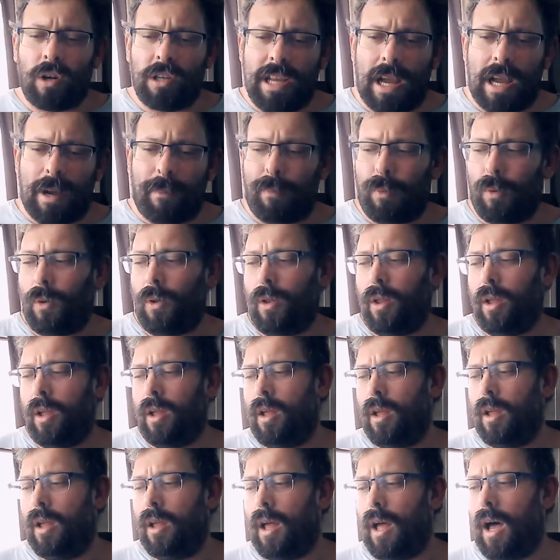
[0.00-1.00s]
example,
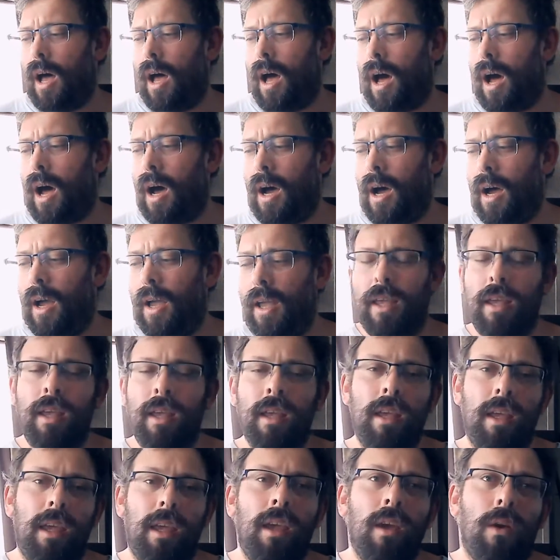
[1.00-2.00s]

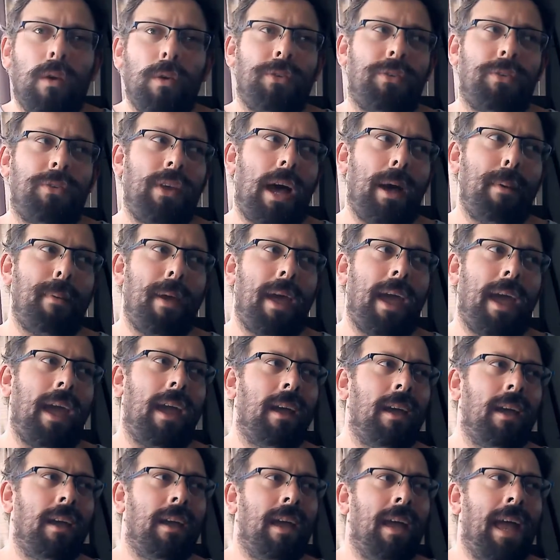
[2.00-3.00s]
Ikusabe